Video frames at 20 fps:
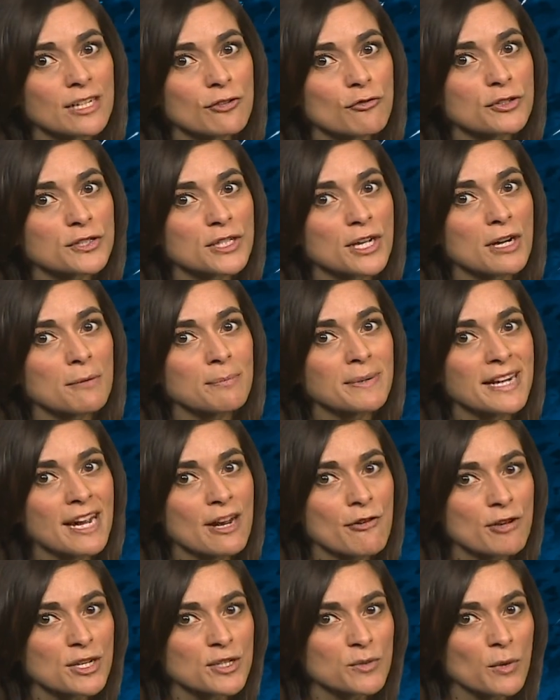across urban
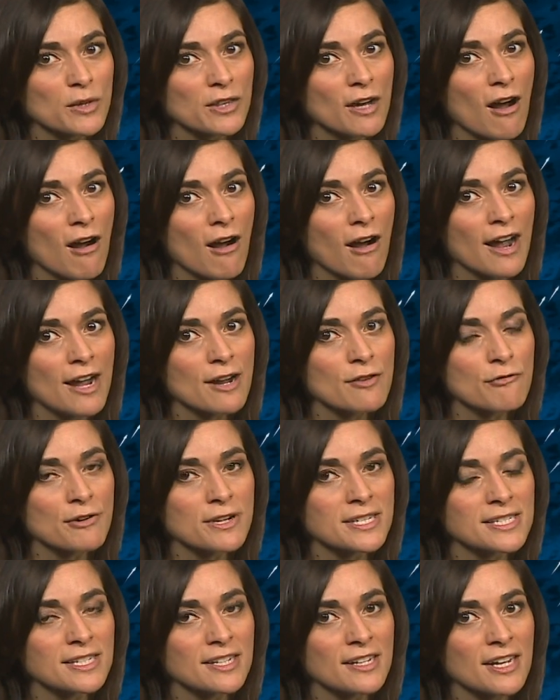areas with a higher
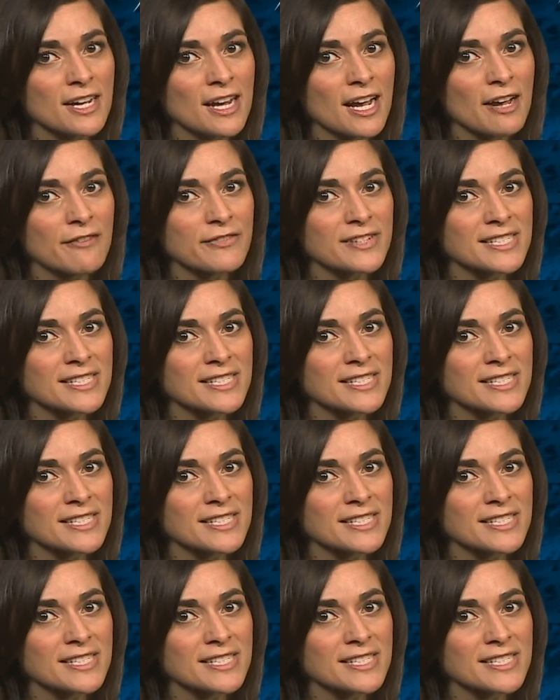risk of